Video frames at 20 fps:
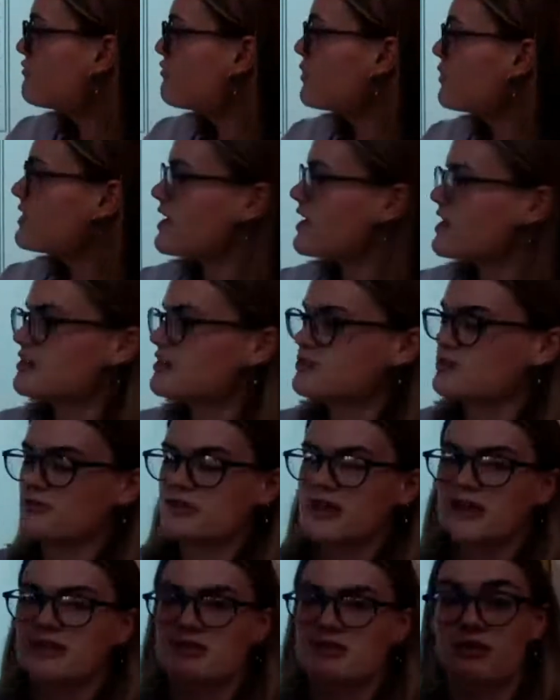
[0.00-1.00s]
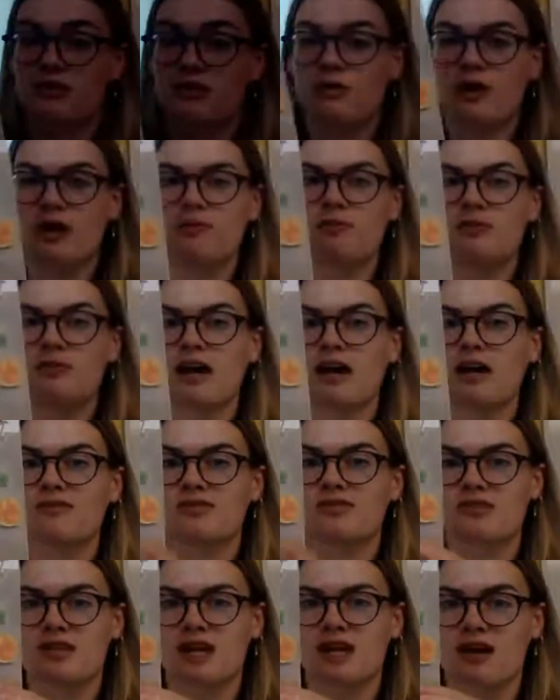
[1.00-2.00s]
when they do that. So the worm
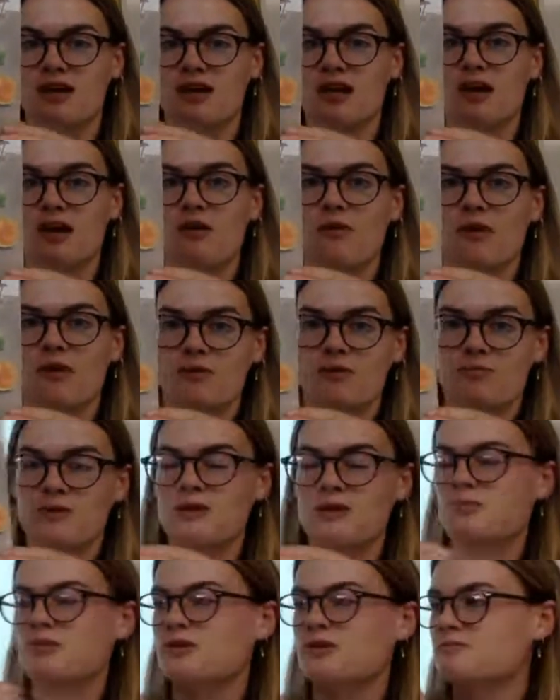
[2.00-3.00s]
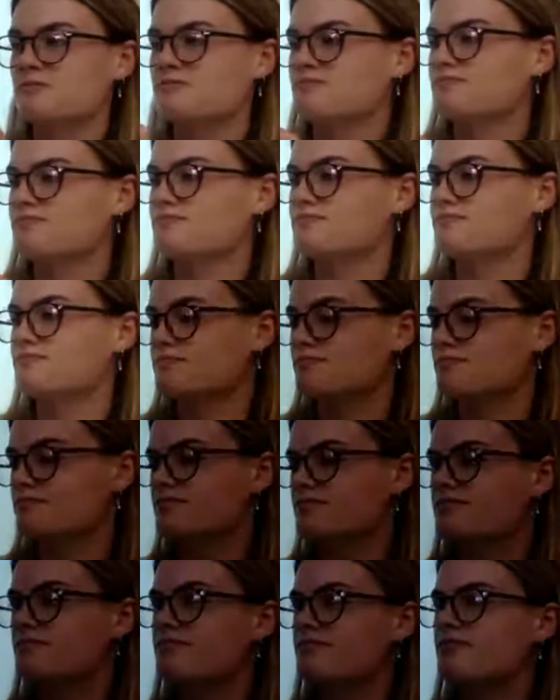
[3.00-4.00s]
loves scaring away people.
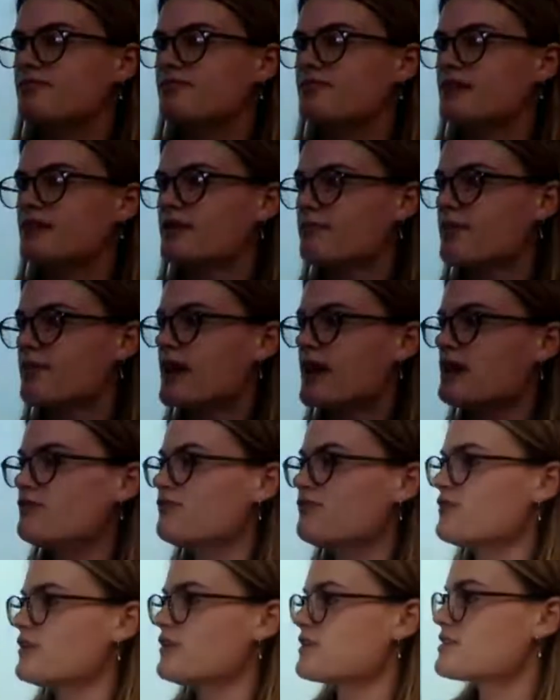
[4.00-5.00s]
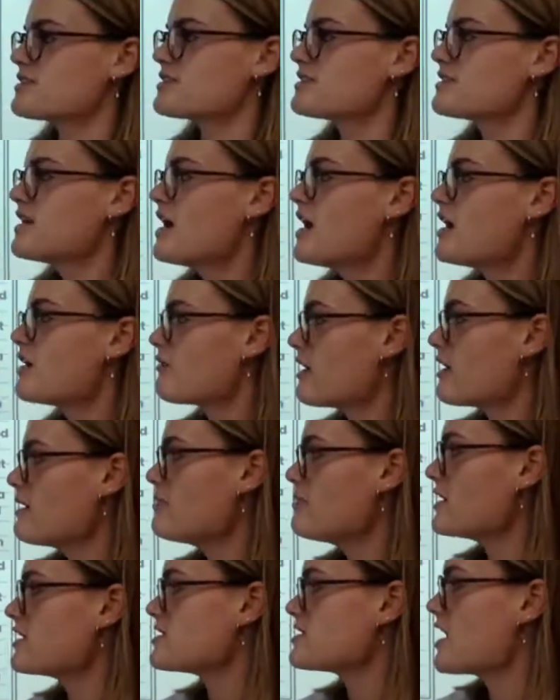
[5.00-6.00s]
May 1st,
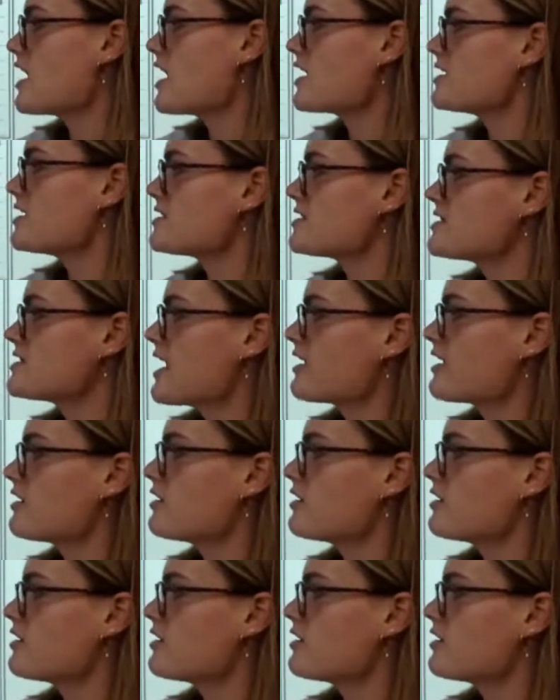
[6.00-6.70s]
Grandpa taught us that